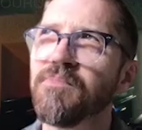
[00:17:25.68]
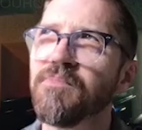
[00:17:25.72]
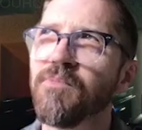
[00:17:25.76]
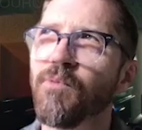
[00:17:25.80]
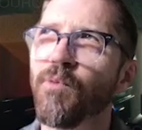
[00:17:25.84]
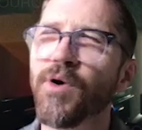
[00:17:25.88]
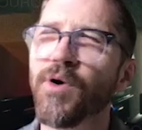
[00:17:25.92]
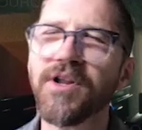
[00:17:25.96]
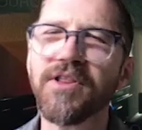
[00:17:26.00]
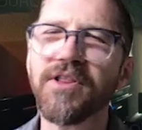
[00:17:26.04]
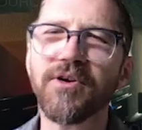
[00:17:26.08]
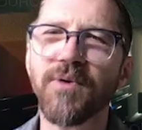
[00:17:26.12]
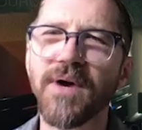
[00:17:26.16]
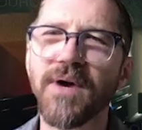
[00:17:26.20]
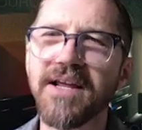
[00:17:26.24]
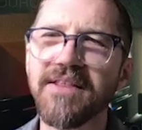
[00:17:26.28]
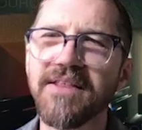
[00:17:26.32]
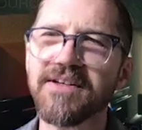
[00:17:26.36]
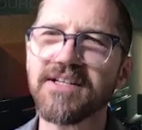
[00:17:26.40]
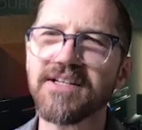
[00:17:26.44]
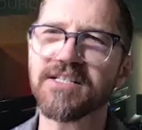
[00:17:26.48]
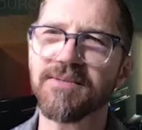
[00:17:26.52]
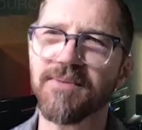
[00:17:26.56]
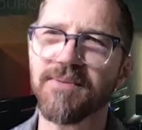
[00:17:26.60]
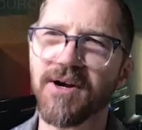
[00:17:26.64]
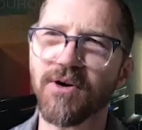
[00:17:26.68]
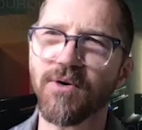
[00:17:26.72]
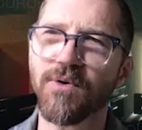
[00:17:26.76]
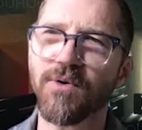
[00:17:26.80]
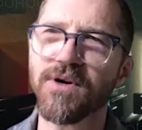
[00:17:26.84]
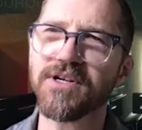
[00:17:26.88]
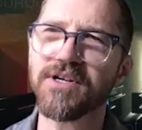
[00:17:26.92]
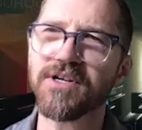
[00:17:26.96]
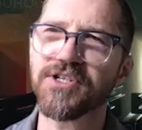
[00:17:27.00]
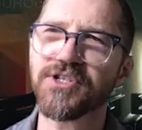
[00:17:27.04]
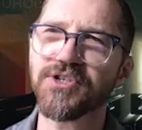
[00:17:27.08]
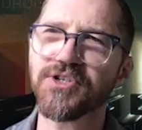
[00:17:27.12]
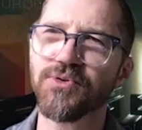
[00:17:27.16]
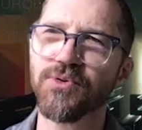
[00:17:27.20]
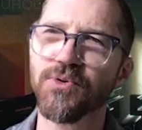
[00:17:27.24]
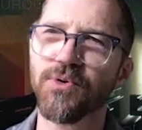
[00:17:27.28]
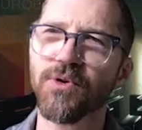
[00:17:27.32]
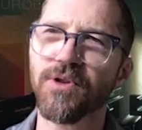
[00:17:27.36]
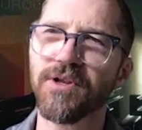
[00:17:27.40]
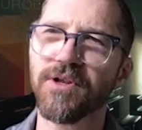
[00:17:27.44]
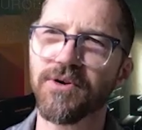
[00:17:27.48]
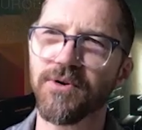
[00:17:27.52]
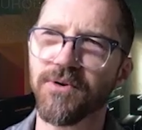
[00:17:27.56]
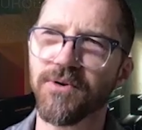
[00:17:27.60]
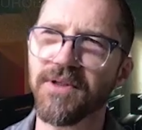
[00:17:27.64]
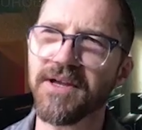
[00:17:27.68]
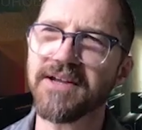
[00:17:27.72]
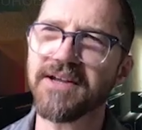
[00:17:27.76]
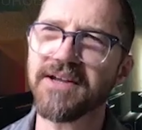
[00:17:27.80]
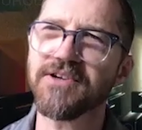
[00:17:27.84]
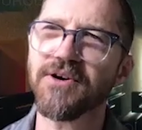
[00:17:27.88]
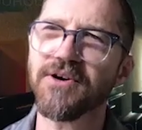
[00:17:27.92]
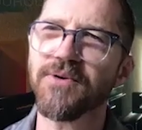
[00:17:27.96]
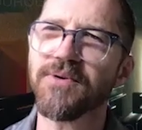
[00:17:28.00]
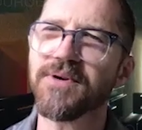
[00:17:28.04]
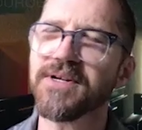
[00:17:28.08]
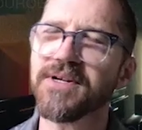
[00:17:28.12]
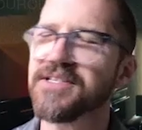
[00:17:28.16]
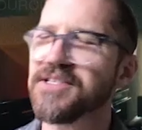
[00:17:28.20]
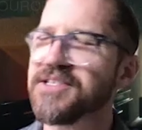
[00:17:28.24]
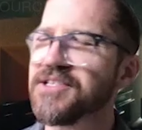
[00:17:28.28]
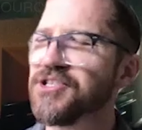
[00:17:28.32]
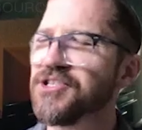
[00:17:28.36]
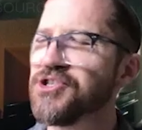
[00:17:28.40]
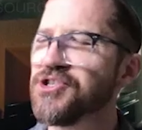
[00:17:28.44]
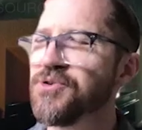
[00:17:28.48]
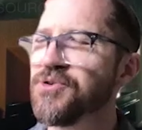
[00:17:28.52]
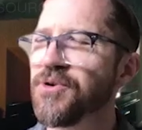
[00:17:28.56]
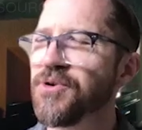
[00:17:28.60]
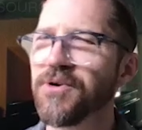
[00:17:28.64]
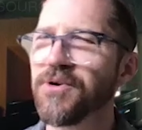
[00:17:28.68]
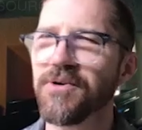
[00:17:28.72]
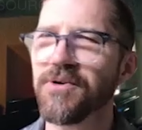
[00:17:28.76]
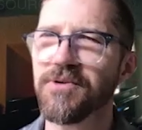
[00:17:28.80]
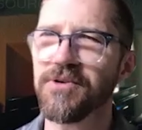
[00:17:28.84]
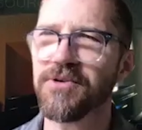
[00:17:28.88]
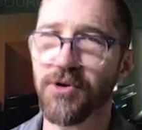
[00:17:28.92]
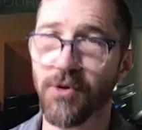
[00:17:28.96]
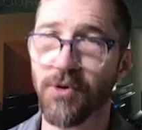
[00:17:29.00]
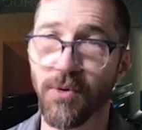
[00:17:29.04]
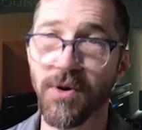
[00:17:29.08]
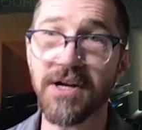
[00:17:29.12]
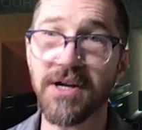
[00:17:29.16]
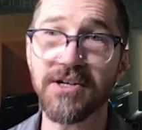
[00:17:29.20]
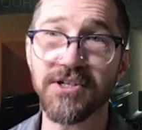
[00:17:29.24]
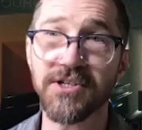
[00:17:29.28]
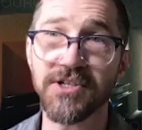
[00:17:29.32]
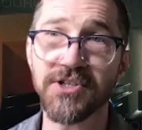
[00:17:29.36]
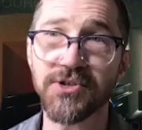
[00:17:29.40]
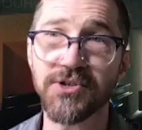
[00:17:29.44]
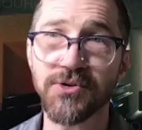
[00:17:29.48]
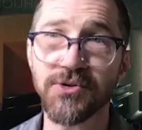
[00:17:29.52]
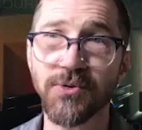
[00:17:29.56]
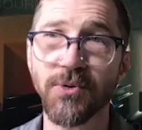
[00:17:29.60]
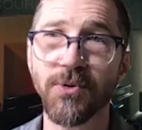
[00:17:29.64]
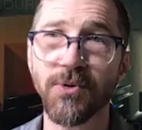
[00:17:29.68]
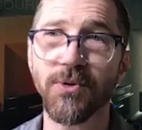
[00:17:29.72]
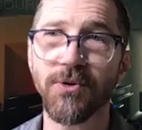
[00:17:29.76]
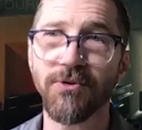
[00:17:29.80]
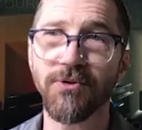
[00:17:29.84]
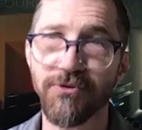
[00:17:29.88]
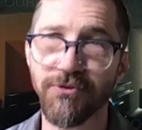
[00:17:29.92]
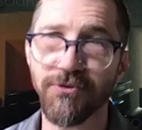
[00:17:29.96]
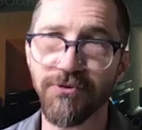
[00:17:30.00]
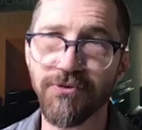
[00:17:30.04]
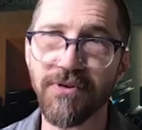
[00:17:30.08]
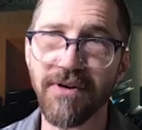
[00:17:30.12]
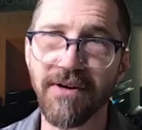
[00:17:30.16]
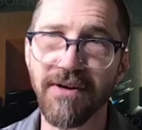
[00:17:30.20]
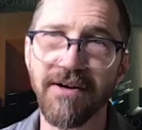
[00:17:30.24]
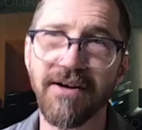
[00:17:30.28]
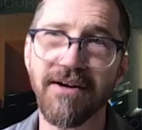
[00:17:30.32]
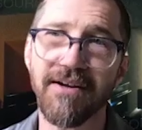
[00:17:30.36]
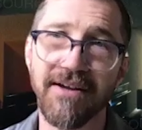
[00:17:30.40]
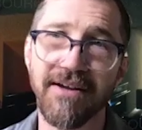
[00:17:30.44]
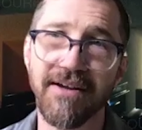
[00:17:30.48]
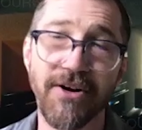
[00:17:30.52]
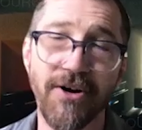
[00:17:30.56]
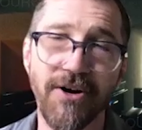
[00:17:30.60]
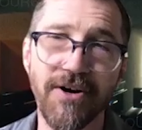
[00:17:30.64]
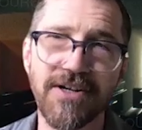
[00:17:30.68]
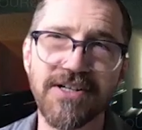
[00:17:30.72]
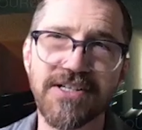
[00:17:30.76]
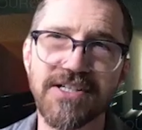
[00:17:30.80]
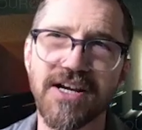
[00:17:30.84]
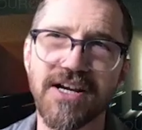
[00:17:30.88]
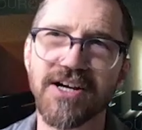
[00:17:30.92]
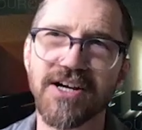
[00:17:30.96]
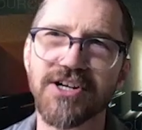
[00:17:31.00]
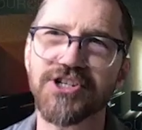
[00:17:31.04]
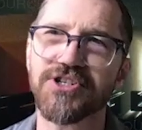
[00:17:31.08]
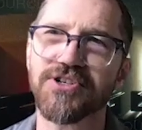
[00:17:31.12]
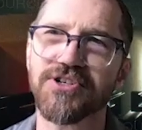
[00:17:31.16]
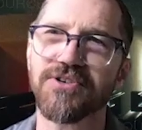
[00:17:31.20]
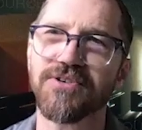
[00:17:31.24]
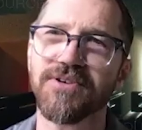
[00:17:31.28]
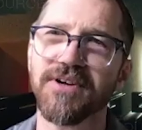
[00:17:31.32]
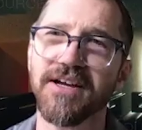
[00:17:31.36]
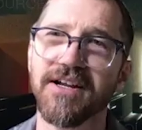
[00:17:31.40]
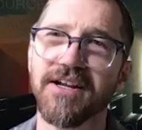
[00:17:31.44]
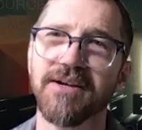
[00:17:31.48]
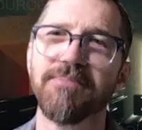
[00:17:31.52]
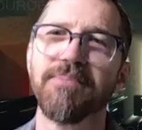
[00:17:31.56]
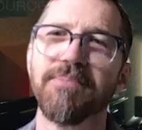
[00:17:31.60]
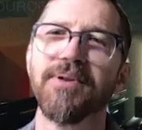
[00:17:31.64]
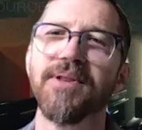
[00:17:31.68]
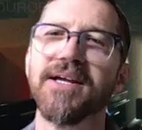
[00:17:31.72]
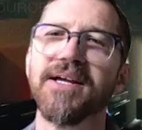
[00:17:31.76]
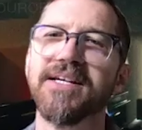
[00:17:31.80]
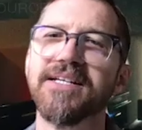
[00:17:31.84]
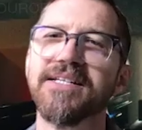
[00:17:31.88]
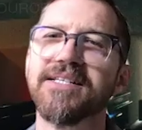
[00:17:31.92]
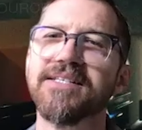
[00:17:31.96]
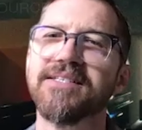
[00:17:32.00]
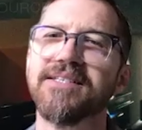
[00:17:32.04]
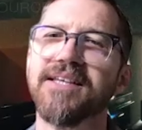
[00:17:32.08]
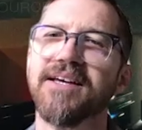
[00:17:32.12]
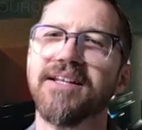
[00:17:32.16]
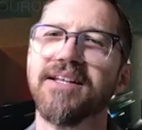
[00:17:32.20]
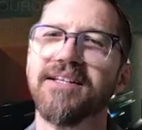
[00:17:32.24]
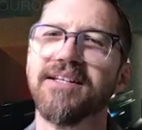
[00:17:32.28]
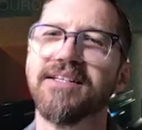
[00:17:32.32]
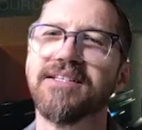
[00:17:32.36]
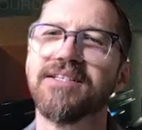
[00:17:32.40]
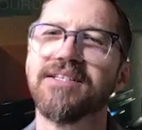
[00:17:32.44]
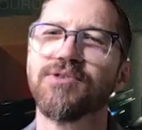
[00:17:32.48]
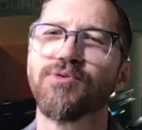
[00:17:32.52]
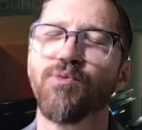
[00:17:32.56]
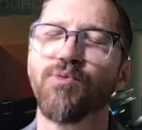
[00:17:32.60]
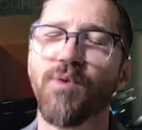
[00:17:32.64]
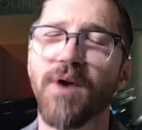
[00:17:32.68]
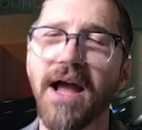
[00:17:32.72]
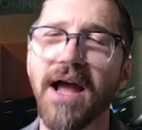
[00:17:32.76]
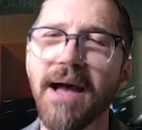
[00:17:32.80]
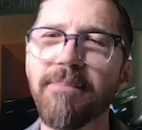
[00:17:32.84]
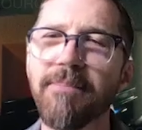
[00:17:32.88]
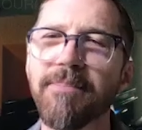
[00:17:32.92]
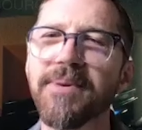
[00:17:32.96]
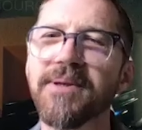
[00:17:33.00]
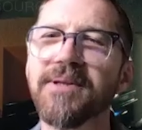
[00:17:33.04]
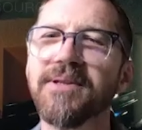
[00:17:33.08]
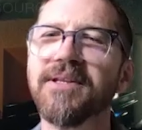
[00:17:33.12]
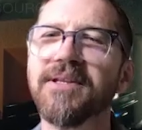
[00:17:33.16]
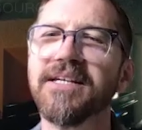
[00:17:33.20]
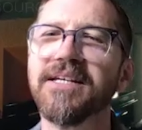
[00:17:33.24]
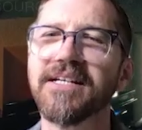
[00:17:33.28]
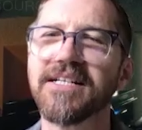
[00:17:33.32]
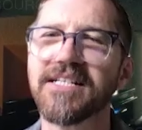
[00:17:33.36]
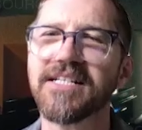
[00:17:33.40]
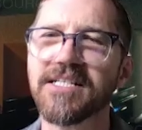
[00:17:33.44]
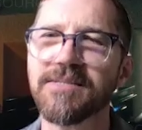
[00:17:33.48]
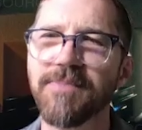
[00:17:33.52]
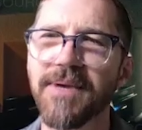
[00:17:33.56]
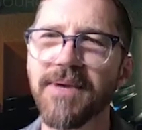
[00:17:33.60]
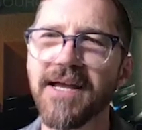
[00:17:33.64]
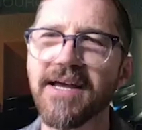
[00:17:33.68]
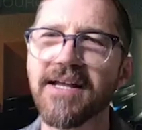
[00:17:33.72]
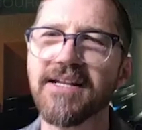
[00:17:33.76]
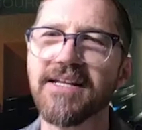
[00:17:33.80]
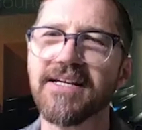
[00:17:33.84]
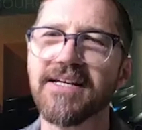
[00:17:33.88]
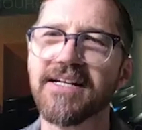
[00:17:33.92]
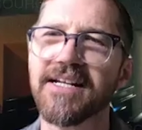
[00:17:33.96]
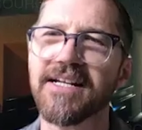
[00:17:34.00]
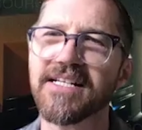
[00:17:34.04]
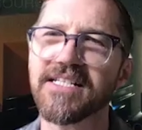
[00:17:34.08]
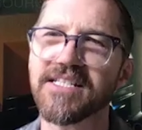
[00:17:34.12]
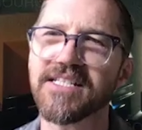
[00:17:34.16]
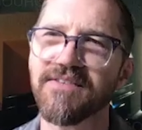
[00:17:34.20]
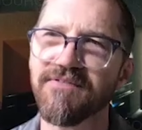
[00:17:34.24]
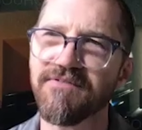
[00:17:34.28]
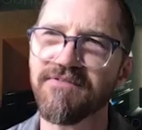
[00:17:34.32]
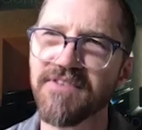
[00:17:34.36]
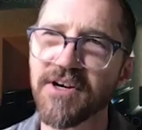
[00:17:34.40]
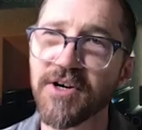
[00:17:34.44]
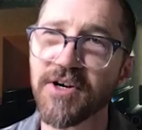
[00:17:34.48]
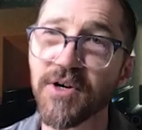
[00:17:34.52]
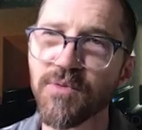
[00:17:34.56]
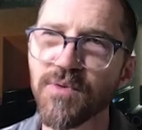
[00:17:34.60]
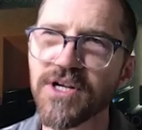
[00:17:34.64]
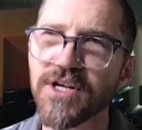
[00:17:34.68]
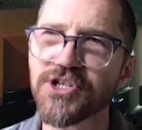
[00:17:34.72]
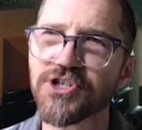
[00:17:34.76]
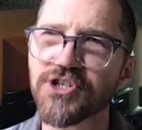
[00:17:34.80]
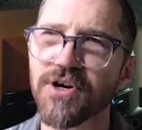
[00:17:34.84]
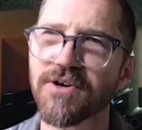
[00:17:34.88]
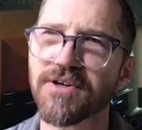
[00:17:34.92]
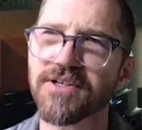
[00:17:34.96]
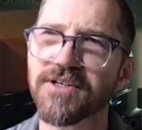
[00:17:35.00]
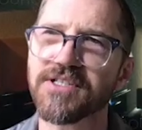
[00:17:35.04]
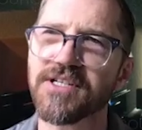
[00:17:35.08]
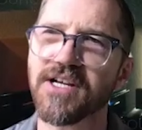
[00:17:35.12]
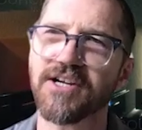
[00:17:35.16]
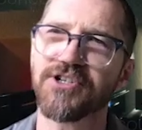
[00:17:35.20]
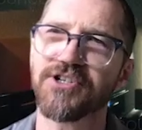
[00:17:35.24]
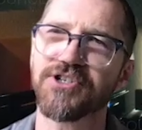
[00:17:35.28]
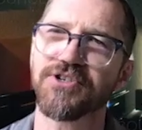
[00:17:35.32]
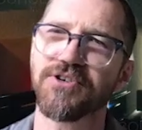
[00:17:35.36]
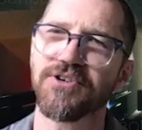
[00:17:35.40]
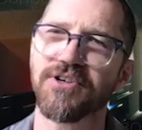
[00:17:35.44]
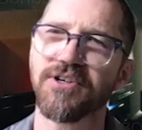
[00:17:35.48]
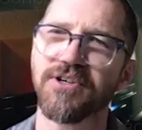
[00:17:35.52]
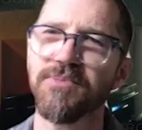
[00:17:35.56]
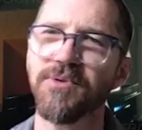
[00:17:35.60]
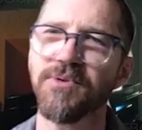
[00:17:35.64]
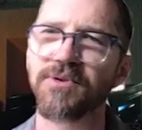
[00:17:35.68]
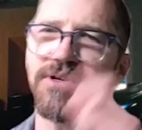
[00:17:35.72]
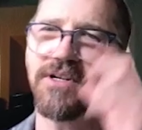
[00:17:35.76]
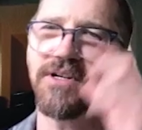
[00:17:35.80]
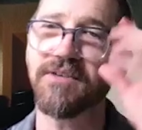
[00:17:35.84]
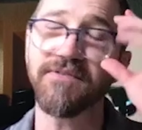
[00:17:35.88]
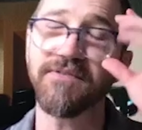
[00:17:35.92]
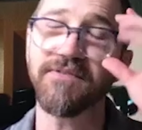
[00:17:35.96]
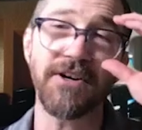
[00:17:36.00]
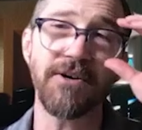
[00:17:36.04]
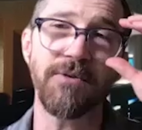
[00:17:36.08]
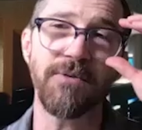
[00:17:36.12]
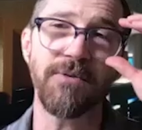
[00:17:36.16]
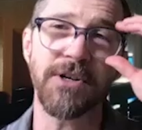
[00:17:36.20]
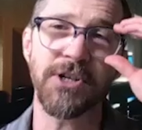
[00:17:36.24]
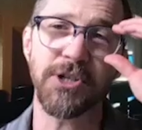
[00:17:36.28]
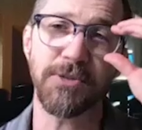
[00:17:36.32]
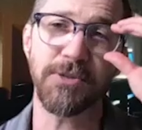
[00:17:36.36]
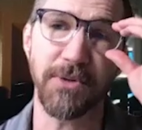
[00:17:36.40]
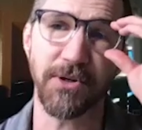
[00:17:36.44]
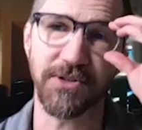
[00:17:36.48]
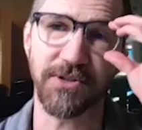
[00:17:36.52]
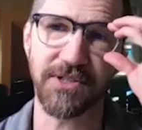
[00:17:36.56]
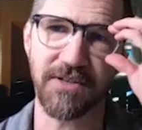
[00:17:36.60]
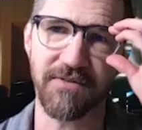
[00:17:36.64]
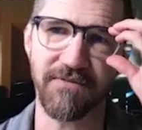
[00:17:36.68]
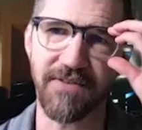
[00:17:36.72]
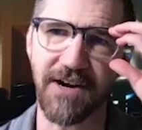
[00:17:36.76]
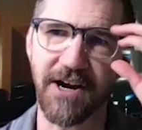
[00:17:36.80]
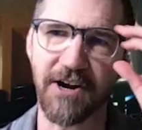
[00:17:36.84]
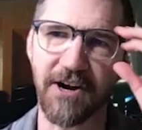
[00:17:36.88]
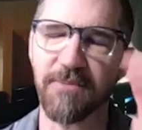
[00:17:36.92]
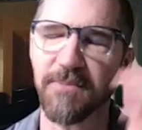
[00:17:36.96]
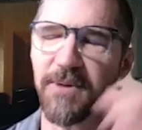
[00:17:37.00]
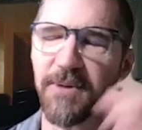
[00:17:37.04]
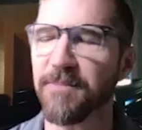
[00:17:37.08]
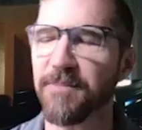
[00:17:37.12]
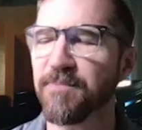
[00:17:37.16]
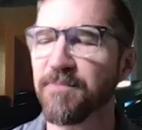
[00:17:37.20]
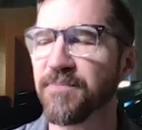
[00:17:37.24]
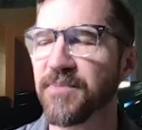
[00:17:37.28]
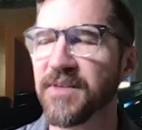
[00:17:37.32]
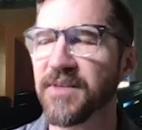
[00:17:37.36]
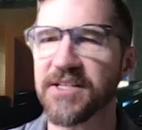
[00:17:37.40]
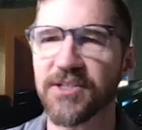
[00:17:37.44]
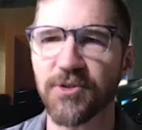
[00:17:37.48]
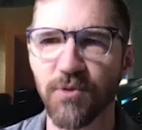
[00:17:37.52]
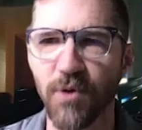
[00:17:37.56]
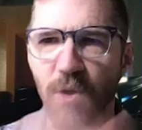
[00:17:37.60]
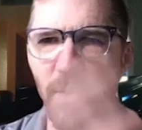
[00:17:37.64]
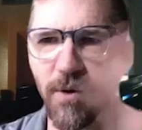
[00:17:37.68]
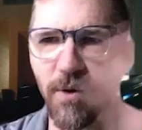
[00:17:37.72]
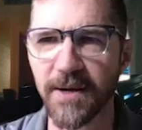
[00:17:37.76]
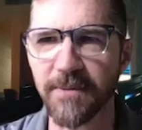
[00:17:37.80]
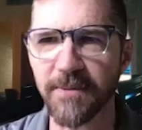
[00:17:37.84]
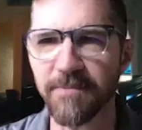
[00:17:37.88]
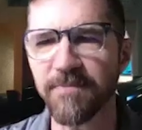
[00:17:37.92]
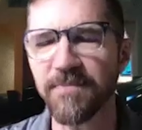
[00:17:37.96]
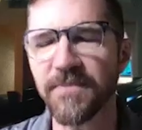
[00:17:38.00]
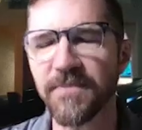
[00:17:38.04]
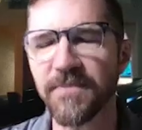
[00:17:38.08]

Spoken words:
one of the great things about going to school in Orlando is that you're going to school in architecture in a place that is rapidly expanding and has a very rich architecture community, a very rich built environment that's growing.